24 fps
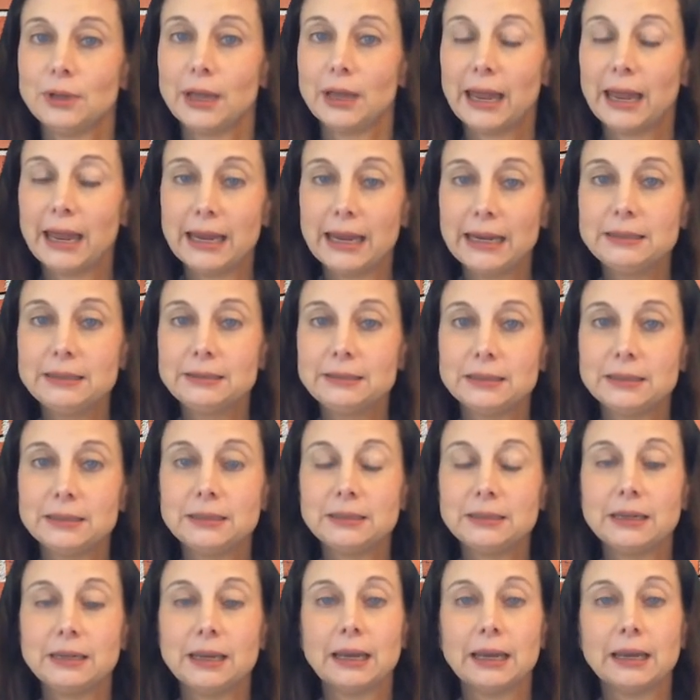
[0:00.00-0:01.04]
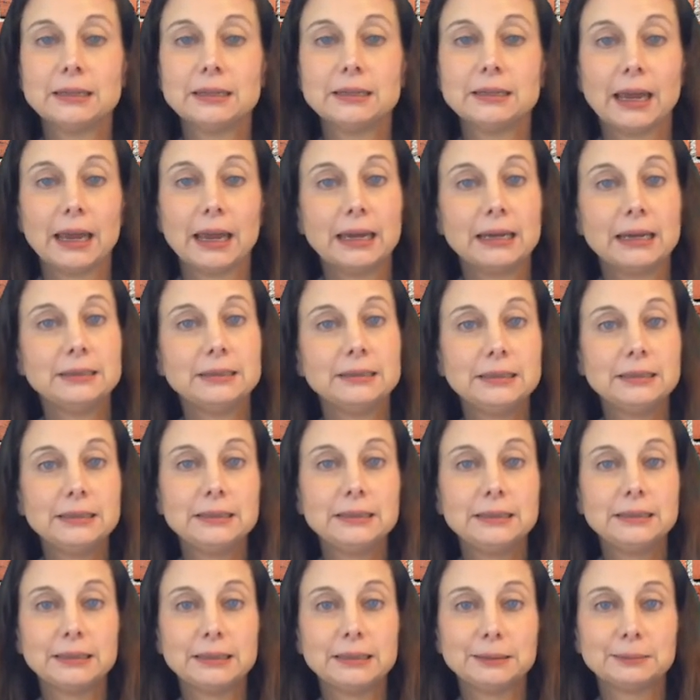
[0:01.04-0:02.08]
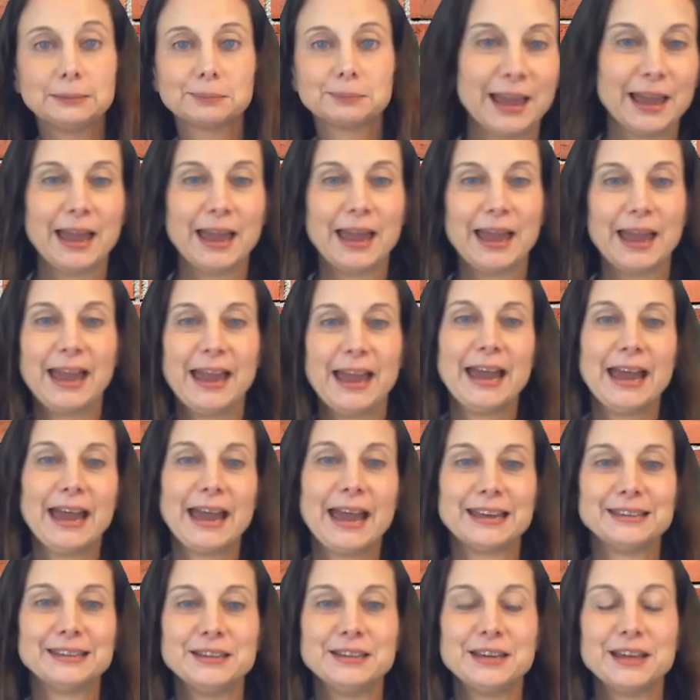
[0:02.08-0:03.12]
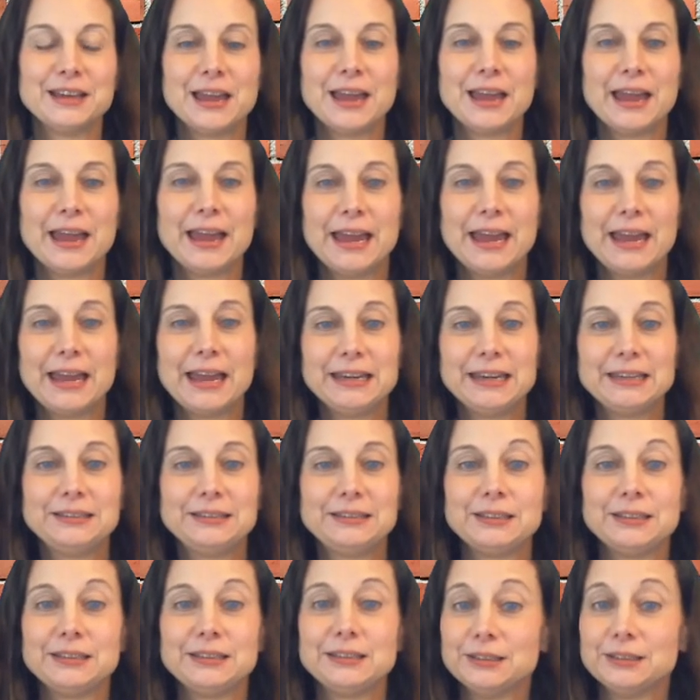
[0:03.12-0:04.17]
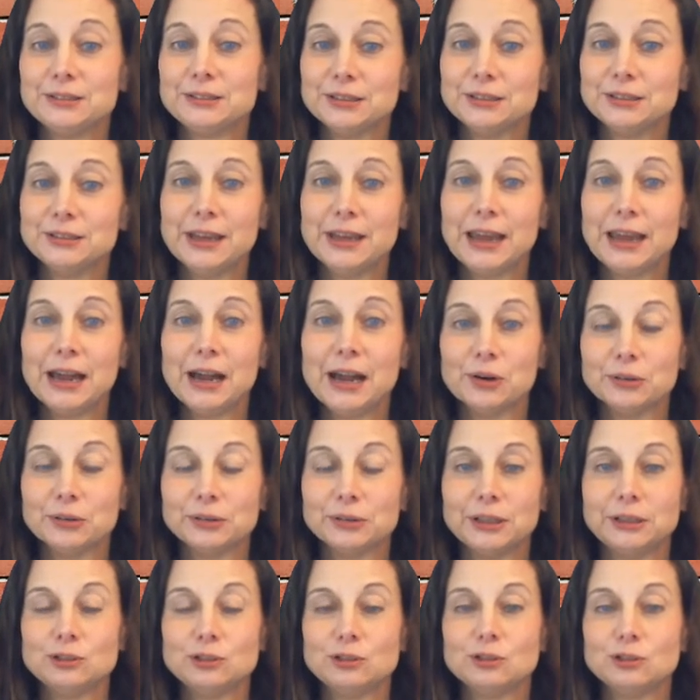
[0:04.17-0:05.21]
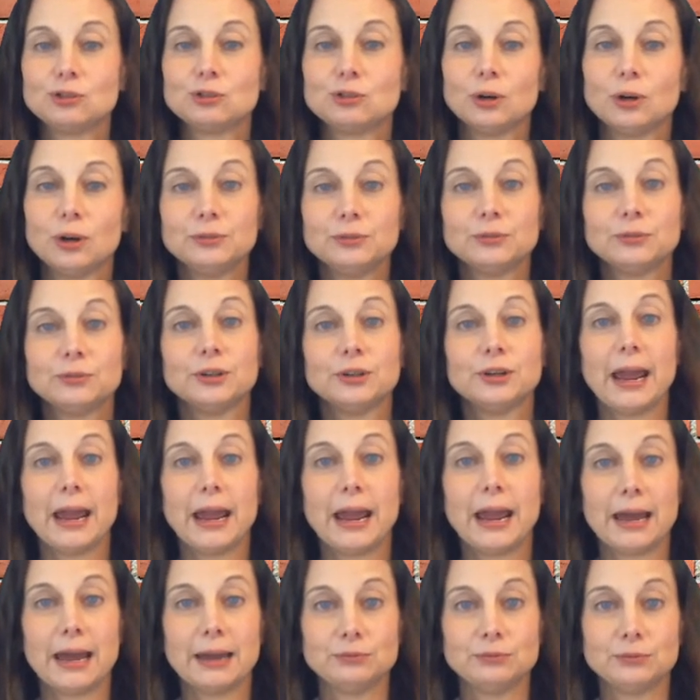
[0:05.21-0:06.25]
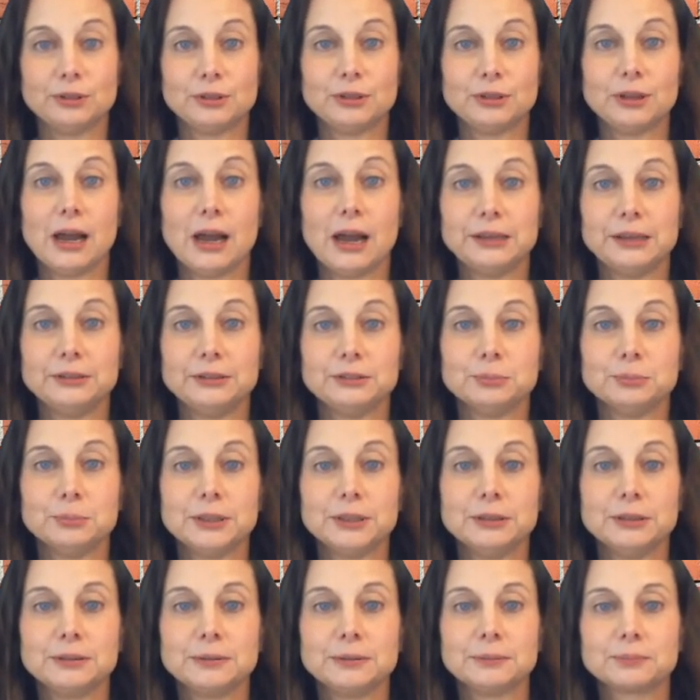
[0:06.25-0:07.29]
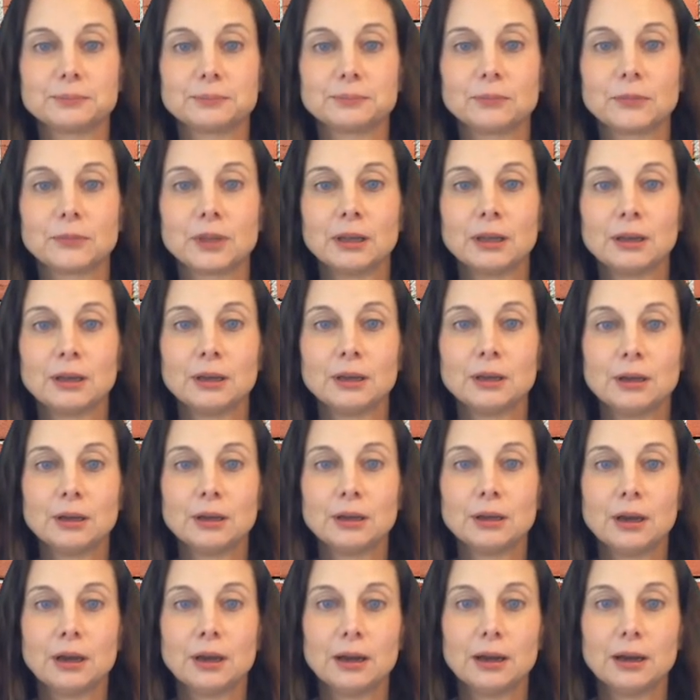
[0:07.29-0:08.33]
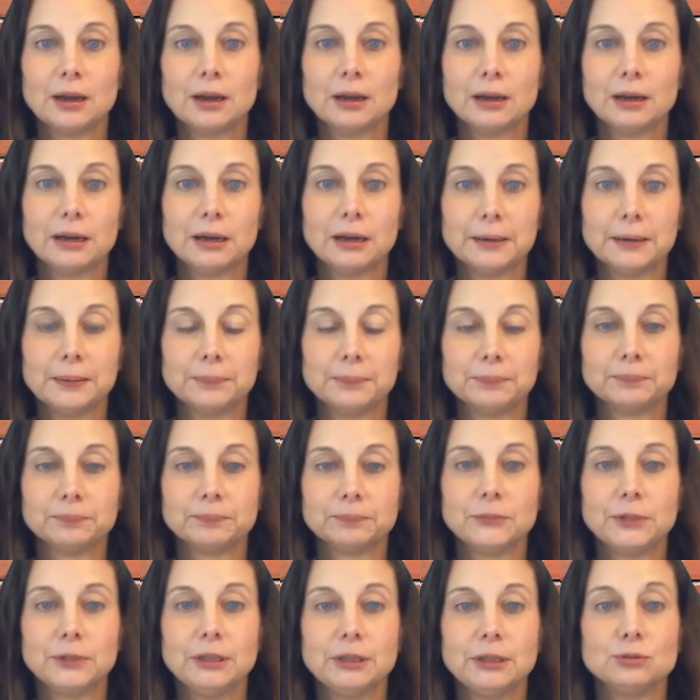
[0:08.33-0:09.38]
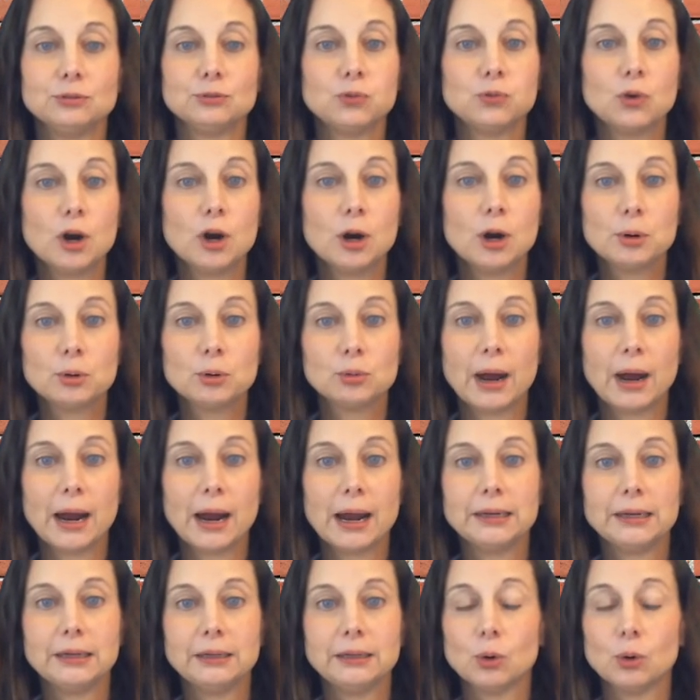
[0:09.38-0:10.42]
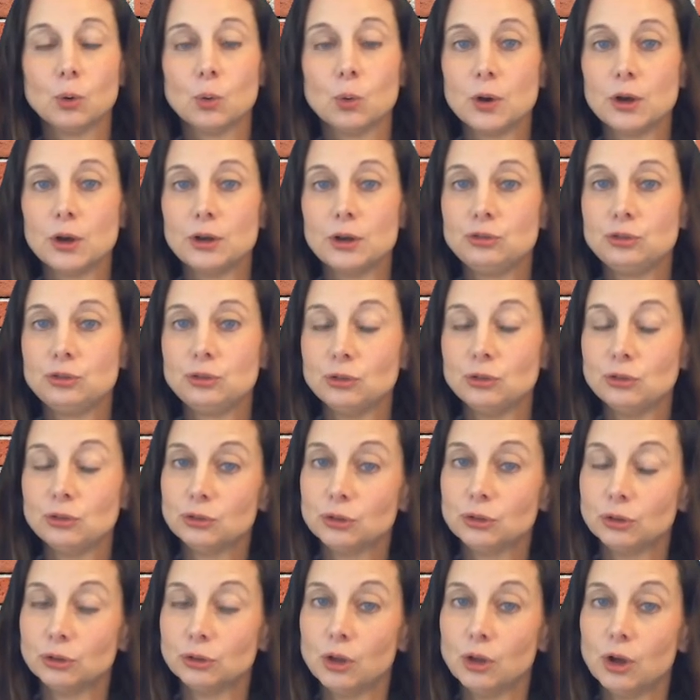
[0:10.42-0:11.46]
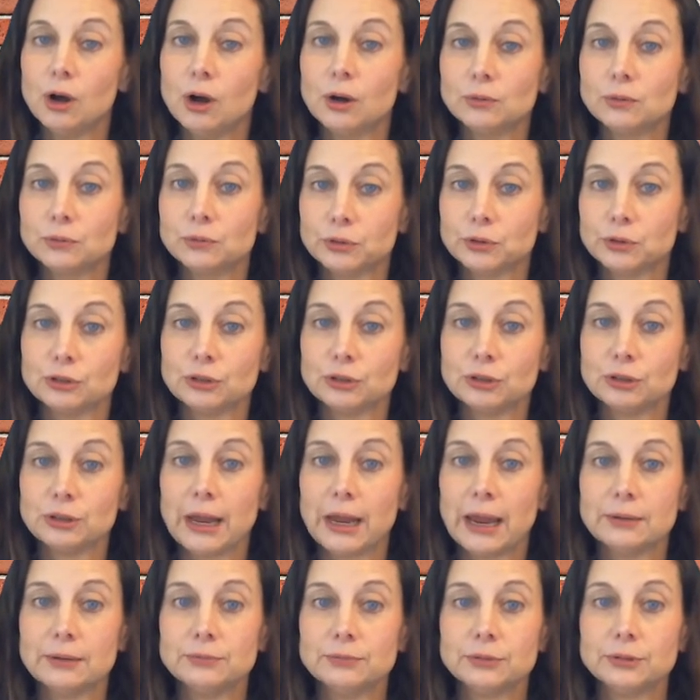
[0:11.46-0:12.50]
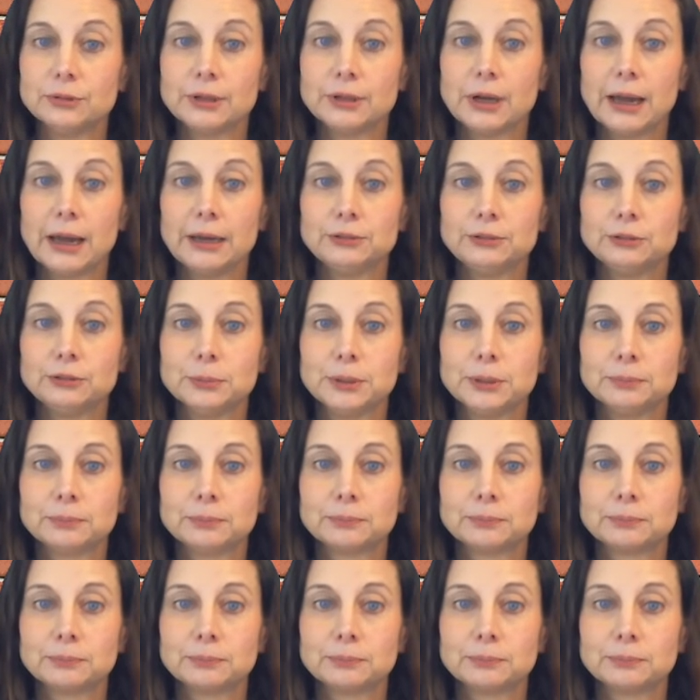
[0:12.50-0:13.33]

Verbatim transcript: AD and ADD. Ad, AD is a noun and it's short for advertisement. Um, in formal writing, always use the long version advertisement.